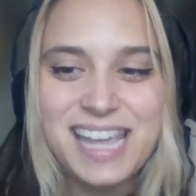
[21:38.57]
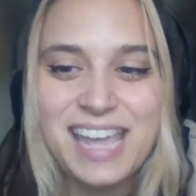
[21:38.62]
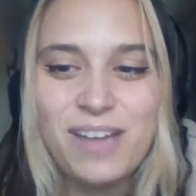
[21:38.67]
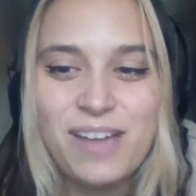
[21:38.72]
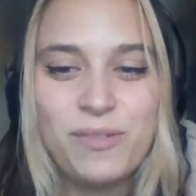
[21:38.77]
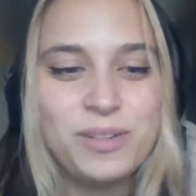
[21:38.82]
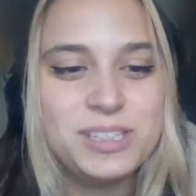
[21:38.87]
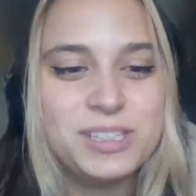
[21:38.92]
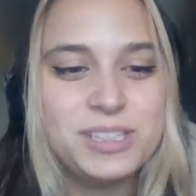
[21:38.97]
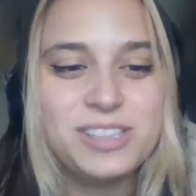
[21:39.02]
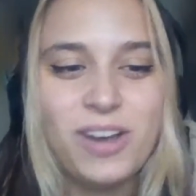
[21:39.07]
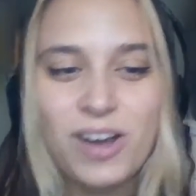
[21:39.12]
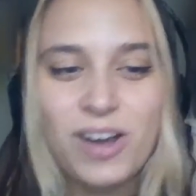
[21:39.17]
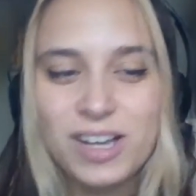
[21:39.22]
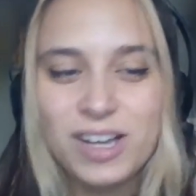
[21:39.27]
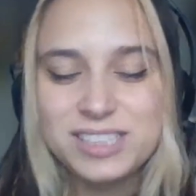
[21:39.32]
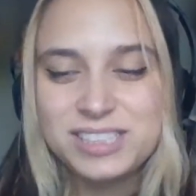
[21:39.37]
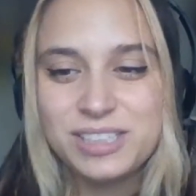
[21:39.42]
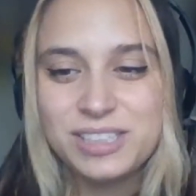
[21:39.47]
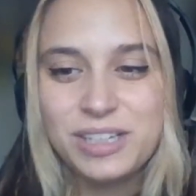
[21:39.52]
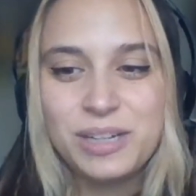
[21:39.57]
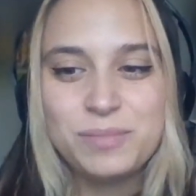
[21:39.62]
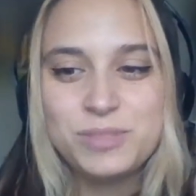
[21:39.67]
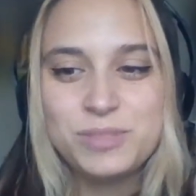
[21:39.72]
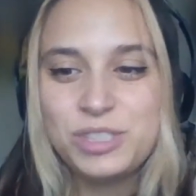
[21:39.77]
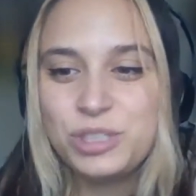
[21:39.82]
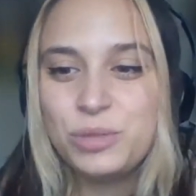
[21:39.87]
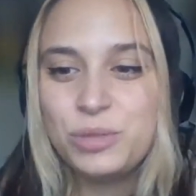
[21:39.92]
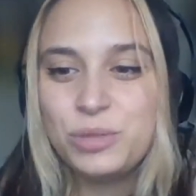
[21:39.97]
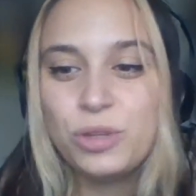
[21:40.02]
It was awesome
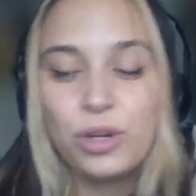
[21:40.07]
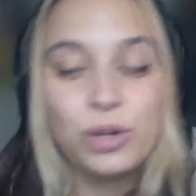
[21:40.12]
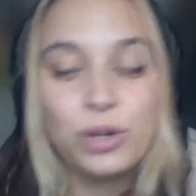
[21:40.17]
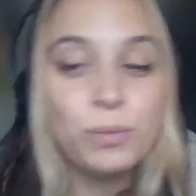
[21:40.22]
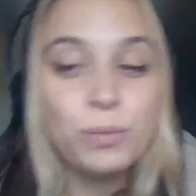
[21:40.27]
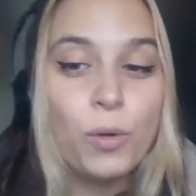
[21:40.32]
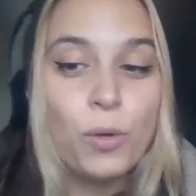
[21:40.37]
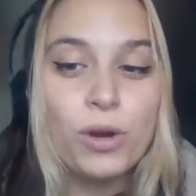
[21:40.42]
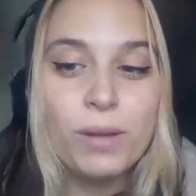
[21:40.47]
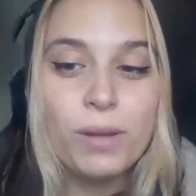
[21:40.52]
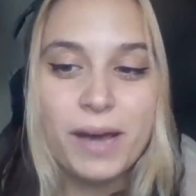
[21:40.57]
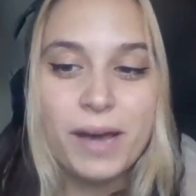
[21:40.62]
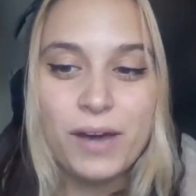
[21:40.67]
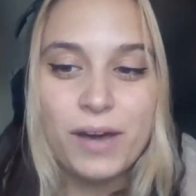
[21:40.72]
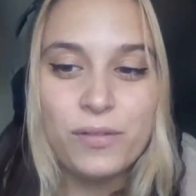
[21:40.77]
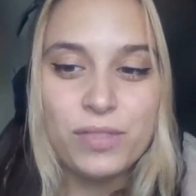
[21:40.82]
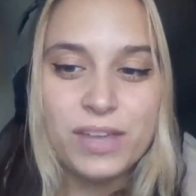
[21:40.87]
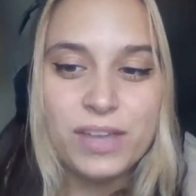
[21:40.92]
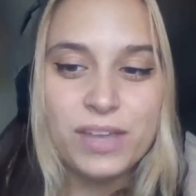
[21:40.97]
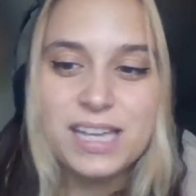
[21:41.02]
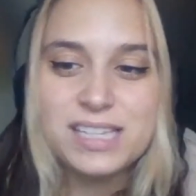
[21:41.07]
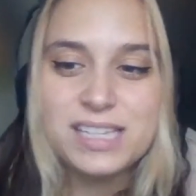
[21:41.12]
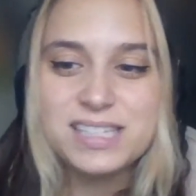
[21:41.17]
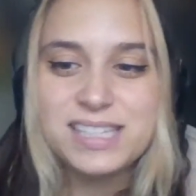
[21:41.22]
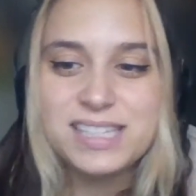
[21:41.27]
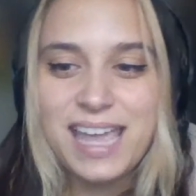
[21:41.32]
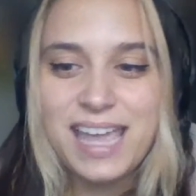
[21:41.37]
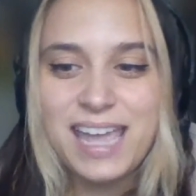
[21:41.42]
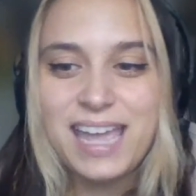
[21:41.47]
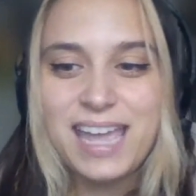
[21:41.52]
to learn more about this
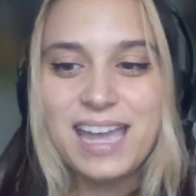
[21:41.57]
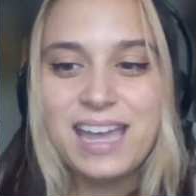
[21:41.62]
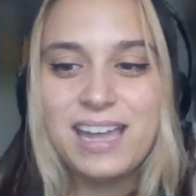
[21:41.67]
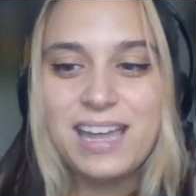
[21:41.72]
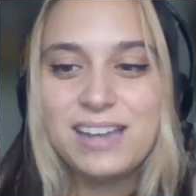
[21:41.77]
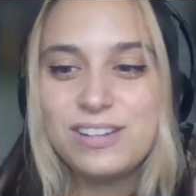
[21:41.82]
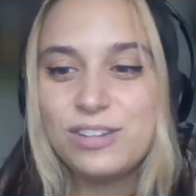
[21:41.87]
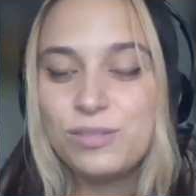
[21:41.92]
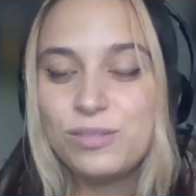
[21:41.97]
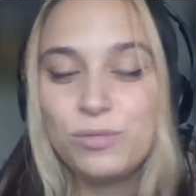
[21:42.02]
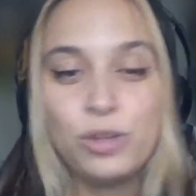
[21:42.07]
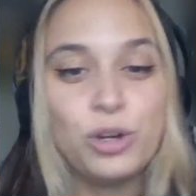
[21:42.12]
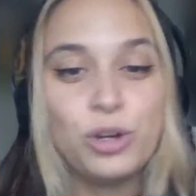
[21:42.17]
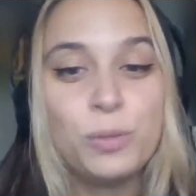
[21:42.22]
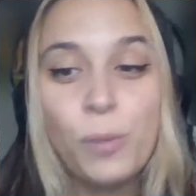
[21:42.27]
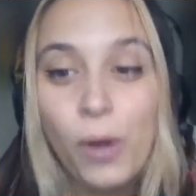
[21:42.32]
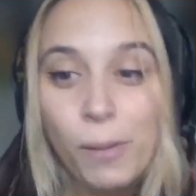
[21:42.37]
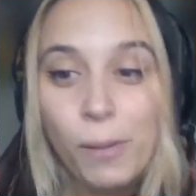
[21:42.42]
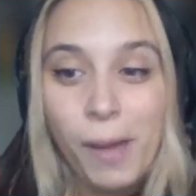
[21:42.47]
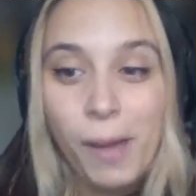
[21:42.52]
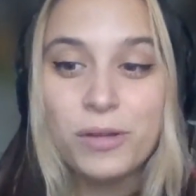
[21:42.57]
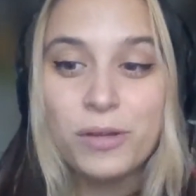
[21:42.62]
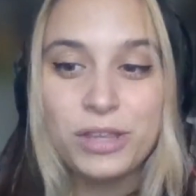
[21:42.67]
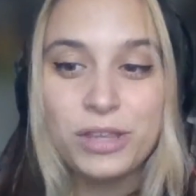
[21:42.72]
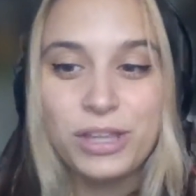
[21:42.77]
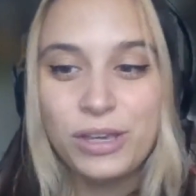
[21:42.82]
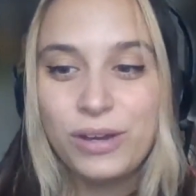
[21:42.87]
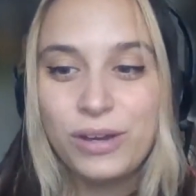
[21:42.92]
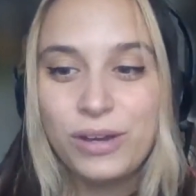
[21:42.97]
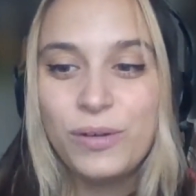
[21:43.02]
and learn more about
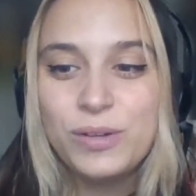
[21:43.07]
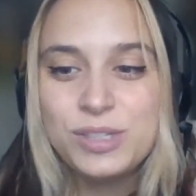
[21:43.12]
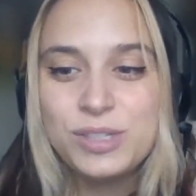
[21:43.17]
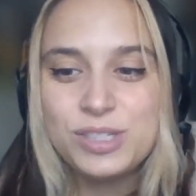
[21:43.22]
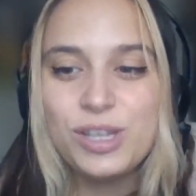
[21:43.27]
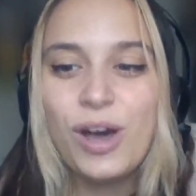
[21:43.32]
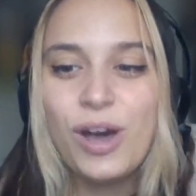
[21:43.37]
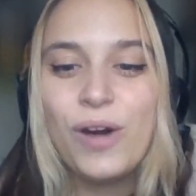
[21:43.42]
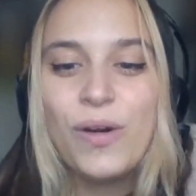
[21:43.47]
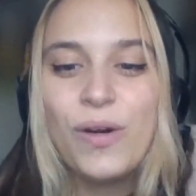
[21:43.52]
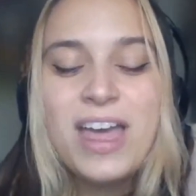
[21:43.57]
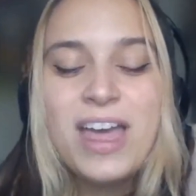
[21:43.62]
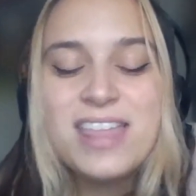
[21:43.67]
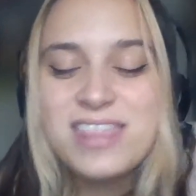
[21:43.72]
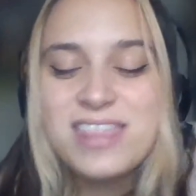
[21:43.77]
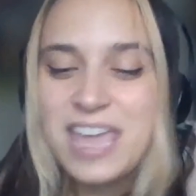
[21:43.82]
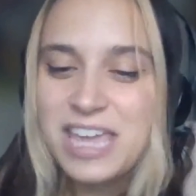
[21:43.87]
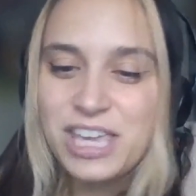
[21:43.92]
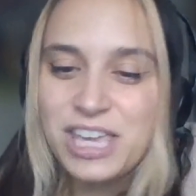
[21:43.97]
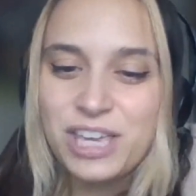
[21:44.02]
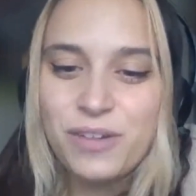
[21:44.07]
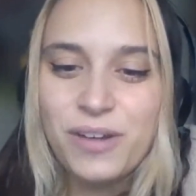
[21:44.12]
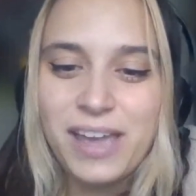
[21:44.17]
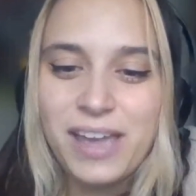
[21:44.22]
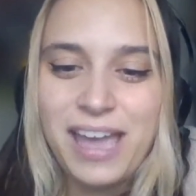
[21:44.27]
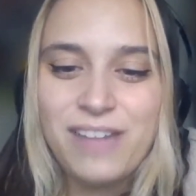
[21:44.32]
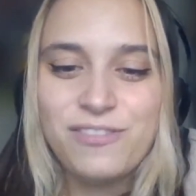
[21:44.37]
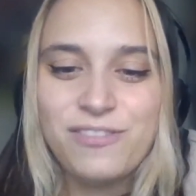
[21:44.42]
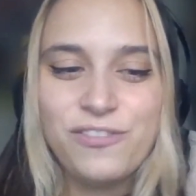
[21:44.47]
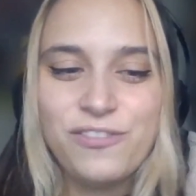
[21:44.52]
you. So thank you
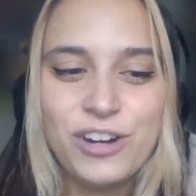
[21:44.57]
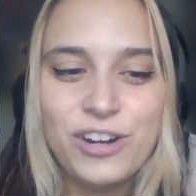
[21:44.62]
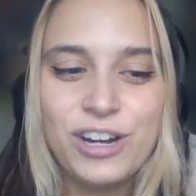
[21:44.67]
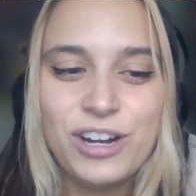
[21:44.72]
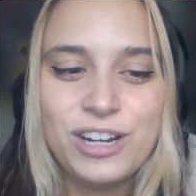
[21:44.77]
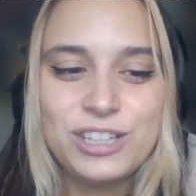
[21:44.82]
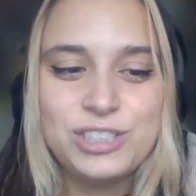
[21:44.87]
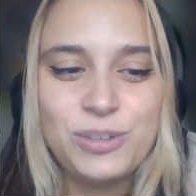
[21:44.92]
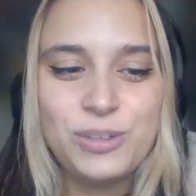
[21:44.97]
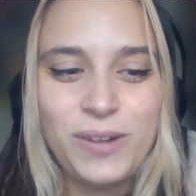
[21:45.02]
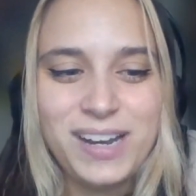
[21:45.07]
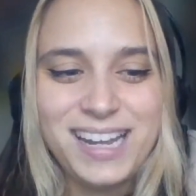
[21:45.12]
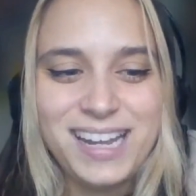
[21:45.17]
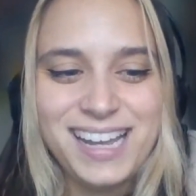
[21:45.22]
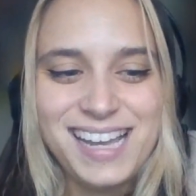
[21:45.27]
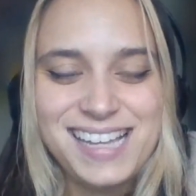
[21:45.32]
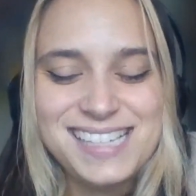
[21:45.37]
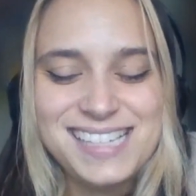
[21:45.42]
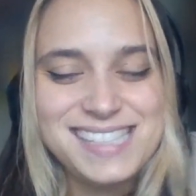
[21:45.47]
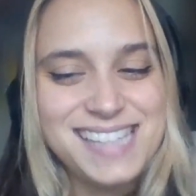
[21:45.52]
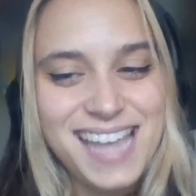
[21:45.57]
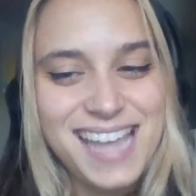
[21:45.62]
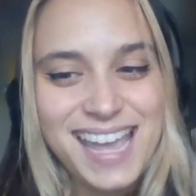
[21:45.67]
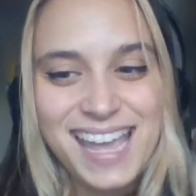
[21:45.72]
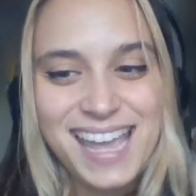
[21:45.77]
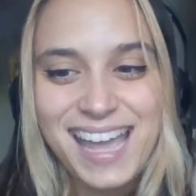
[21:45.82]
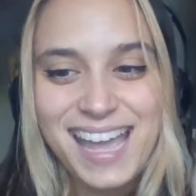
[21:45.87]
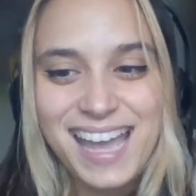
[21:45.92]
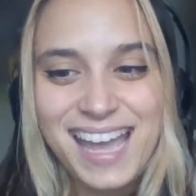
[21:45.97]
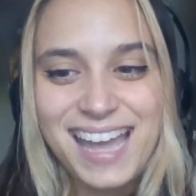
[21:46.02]
again for joining us,
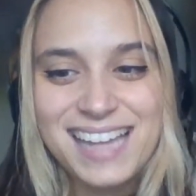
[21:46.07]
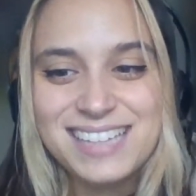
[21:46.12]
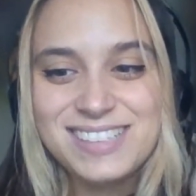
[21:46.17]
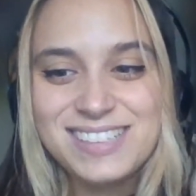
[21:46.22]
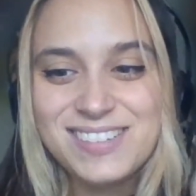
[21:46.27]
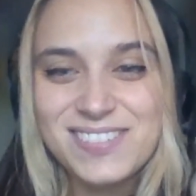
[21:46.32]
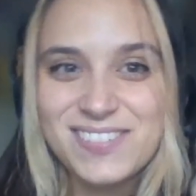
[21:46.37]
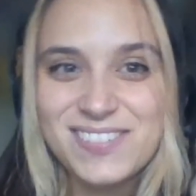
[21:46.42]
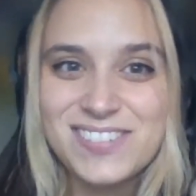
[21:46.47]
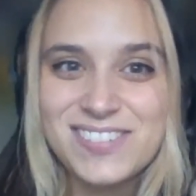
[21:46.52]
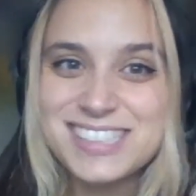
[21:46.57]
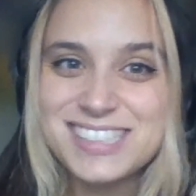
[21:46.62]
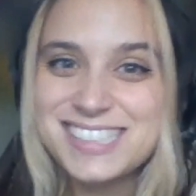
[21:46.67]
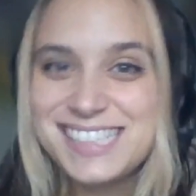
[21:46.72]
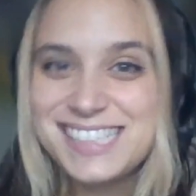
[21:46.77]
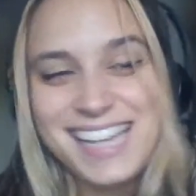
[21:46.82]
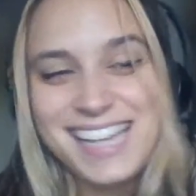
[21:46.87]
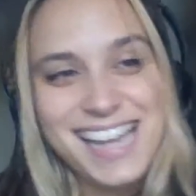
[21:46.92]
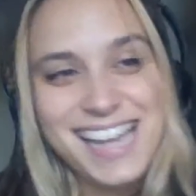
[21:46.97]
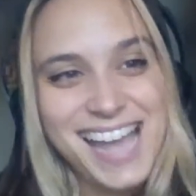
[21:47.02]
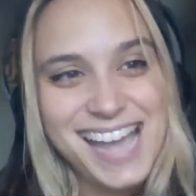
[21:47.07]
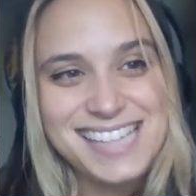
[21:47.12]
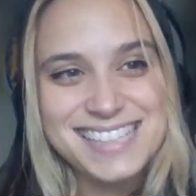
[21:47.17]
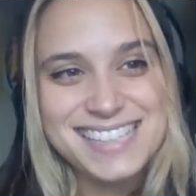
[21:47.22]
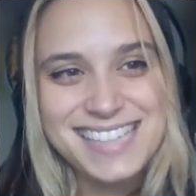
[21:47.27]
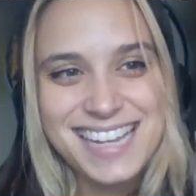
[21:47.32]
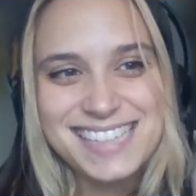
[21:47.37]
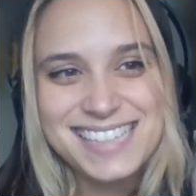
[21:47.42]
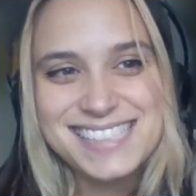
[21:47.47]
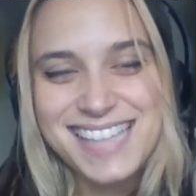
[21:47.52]
and we'll see you guys
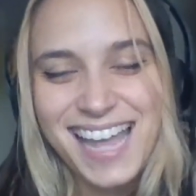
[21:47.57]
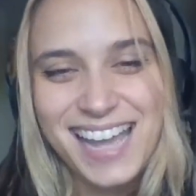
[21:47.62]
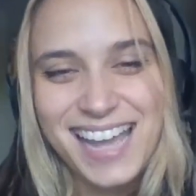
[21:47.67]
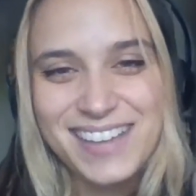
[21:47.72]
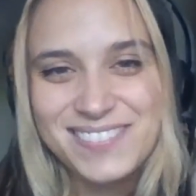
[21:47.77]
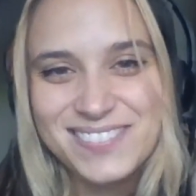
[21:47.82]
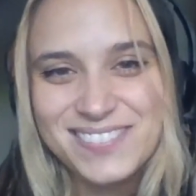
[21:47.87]
next time.